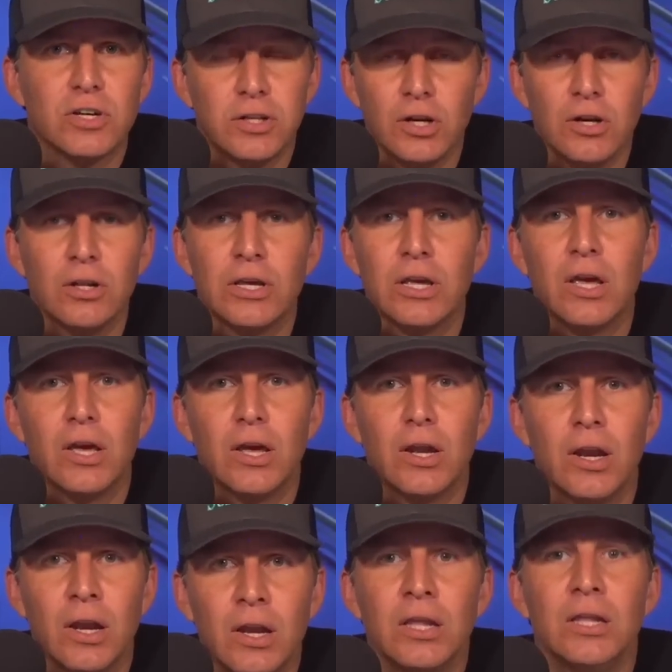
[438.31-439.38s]
Clearly,
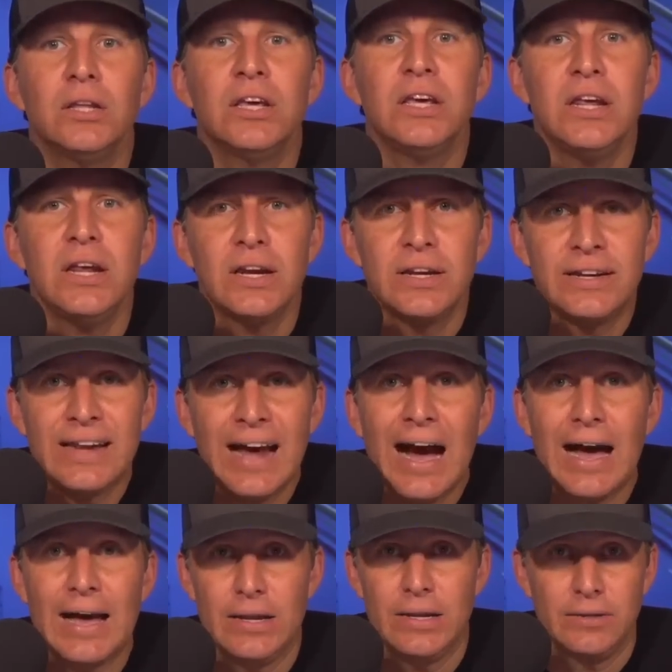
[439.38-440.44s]
Neely
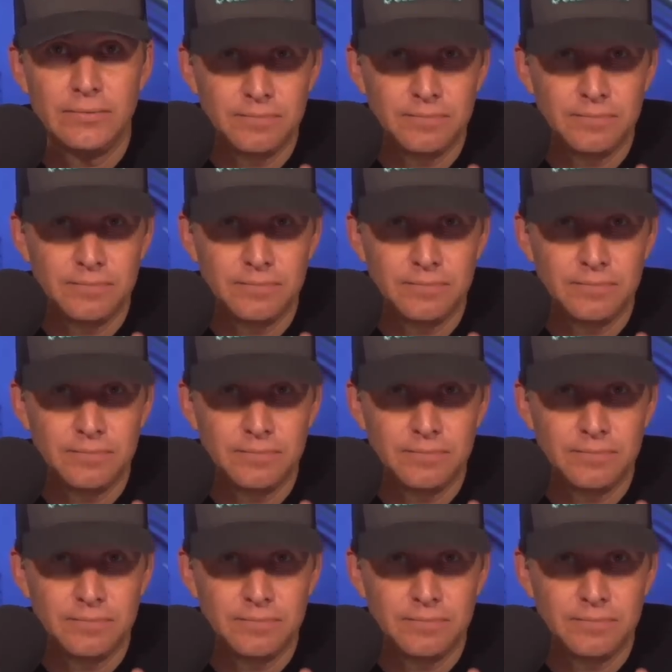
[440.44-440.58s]
died.